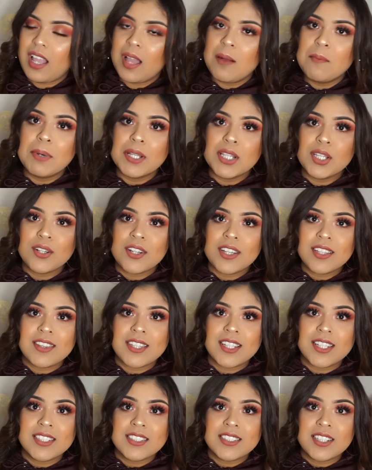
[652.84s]
But look at
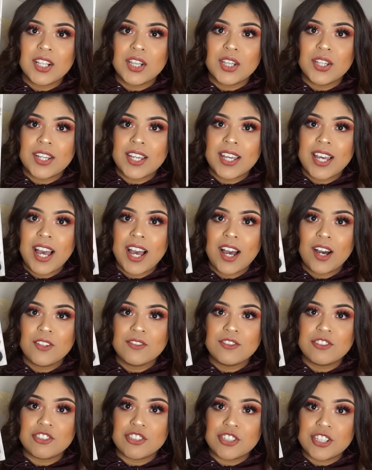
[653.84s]
this. Look at how
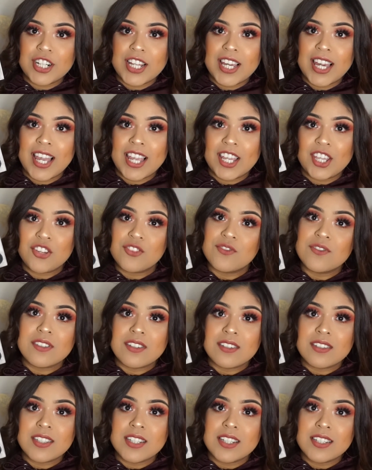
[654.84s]
dirty and used
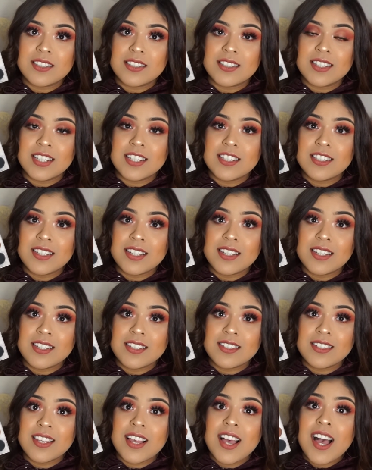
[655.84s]
this is. This
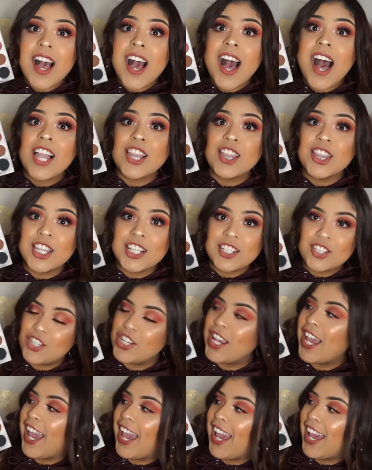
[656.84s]
is
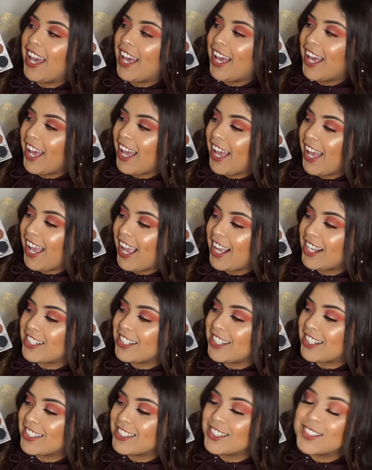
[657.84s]
legit
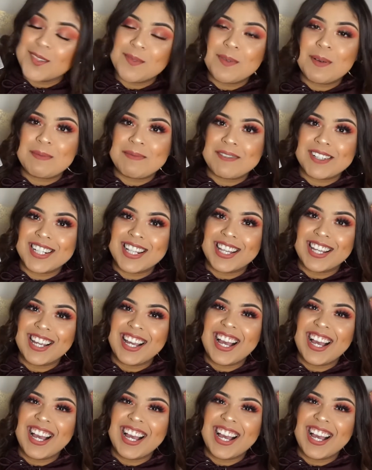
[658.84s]
super pretty.